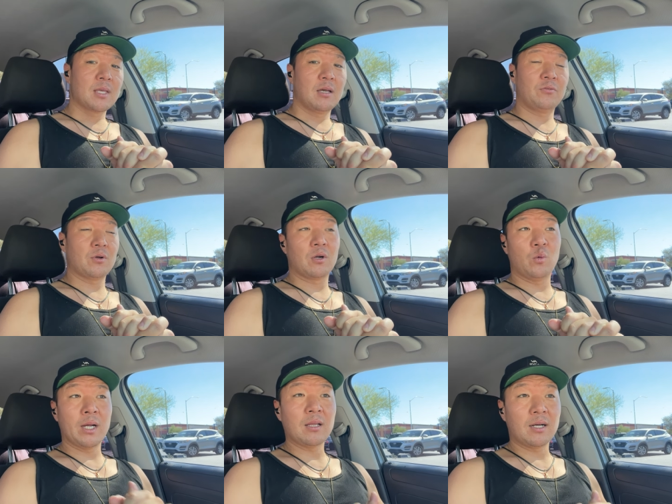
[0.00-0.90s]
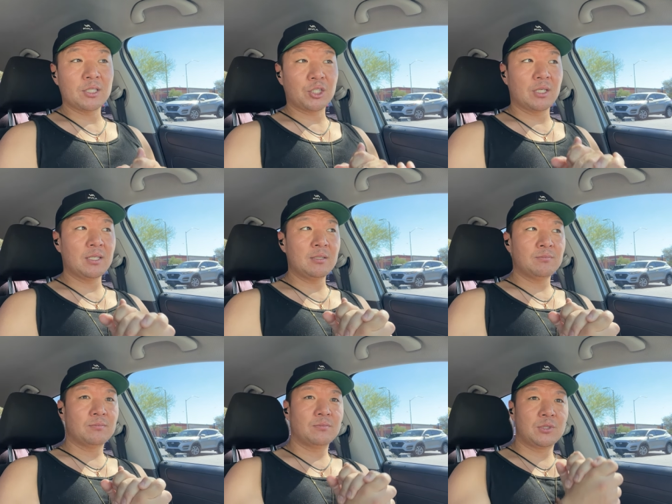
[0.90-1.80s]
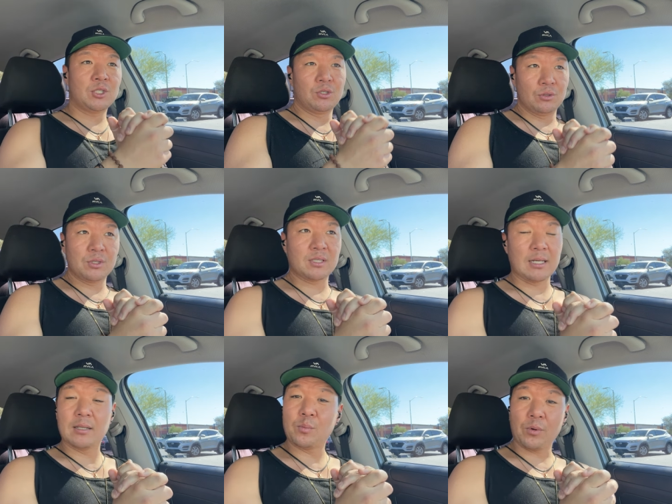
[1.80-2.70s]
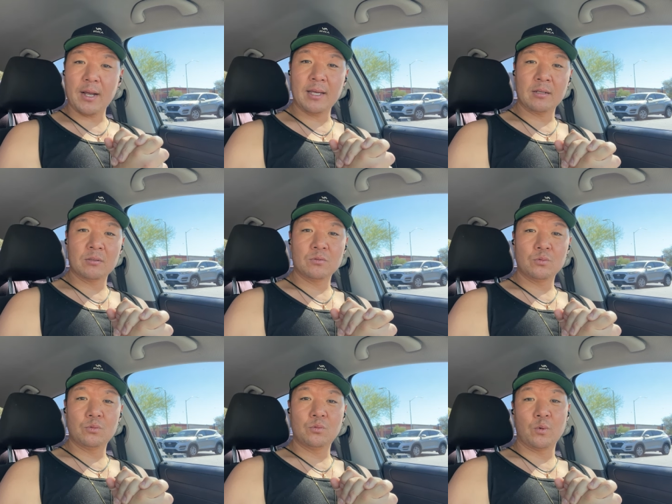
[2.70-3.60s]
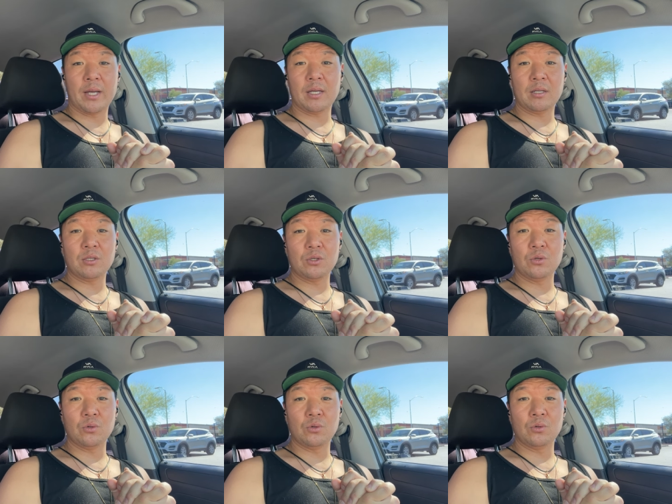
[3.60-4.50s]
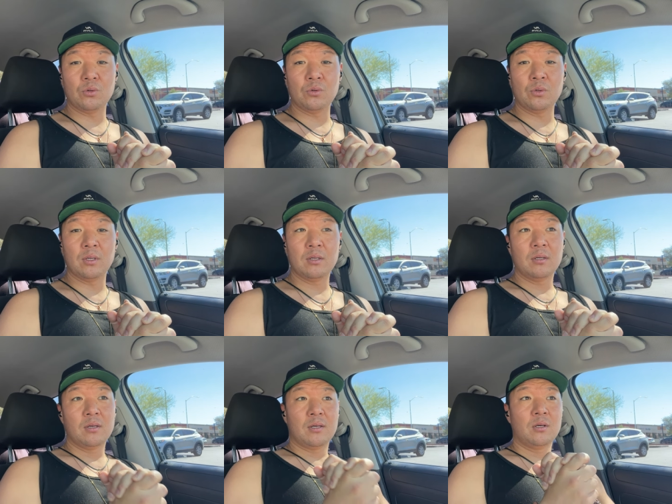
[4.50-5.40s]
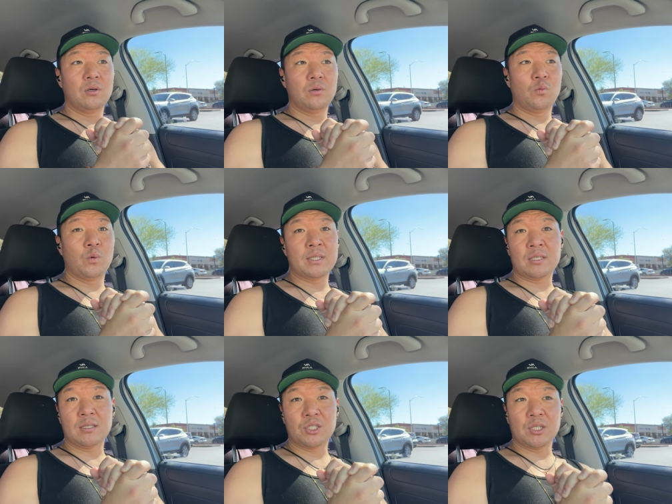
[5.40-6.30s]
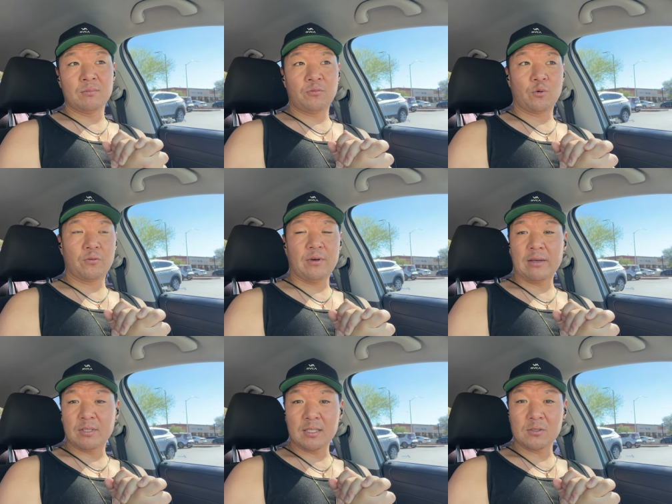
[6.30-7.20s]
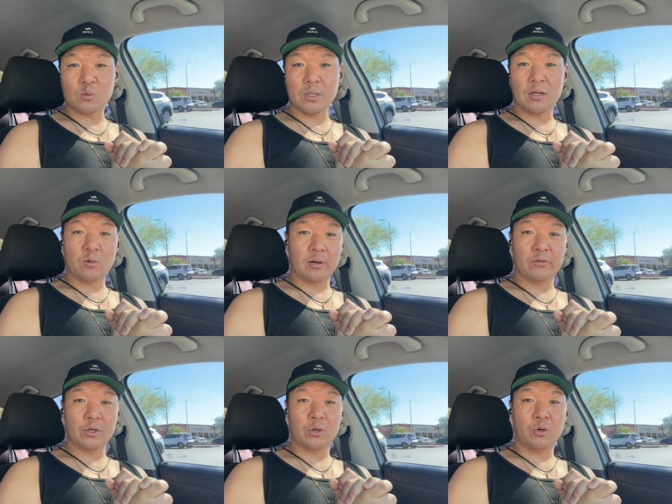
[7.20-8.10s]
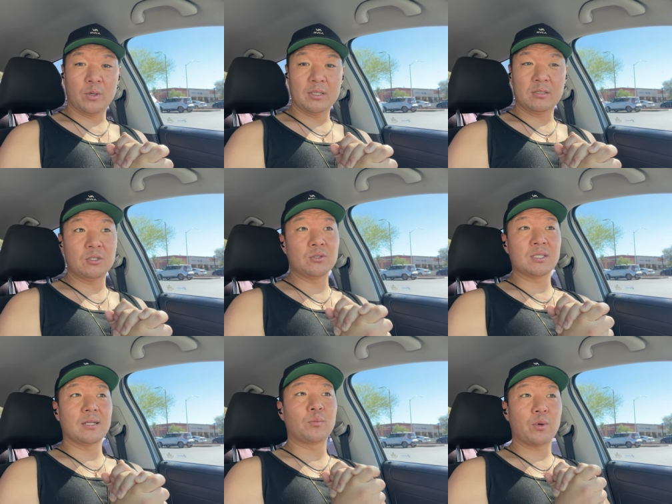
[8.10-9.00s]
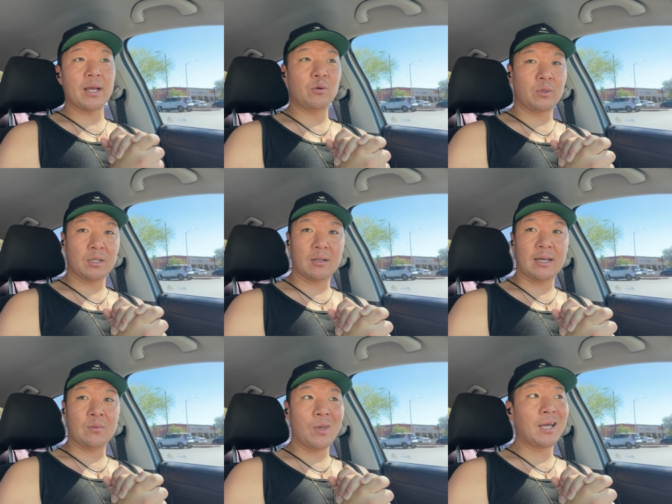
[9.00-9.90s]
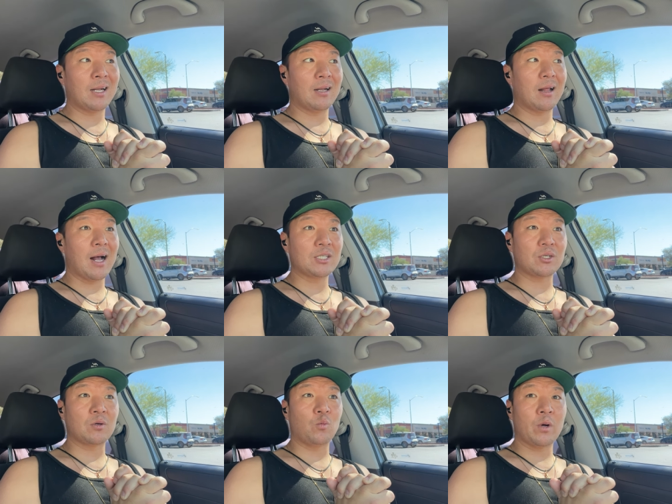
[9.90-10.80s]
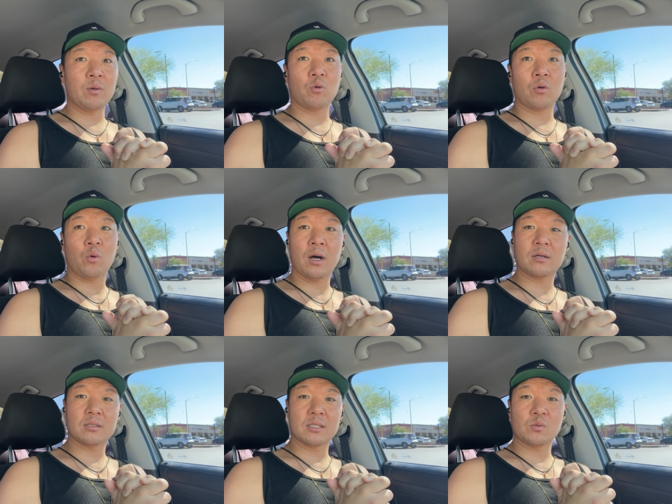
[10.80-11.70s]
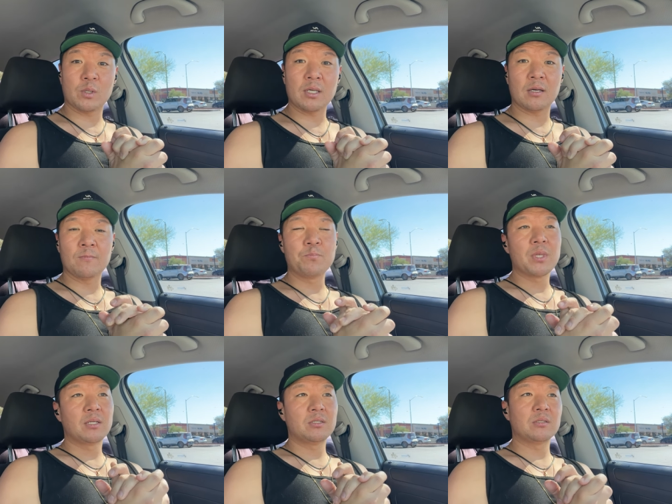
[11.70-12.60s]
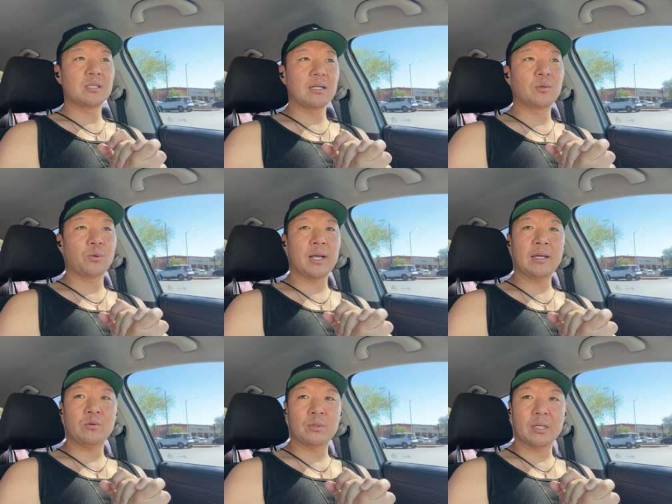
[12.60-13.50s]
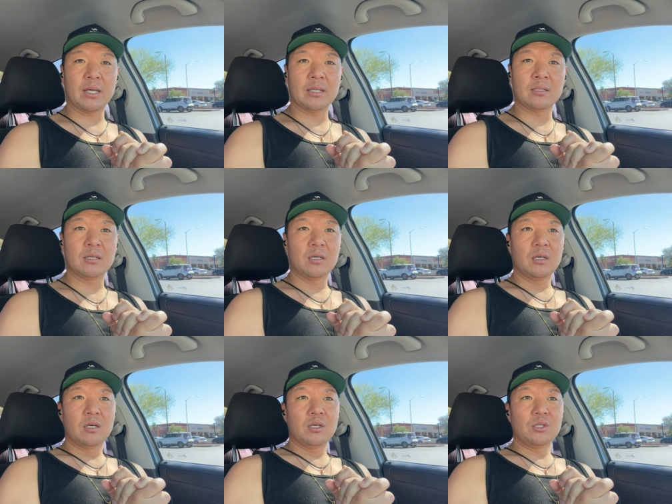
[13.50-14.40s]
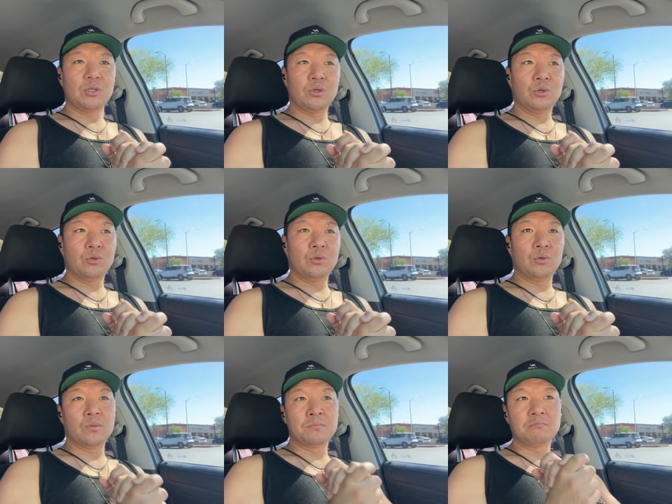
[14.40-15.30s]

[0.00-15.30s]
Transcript: If you're on a weight loss journey, do you celebrate when you went to the gym four or five days this week or whatever your goal was? Do you celebrate when you're like, man, I drank way more water this week? Do you celebrate when you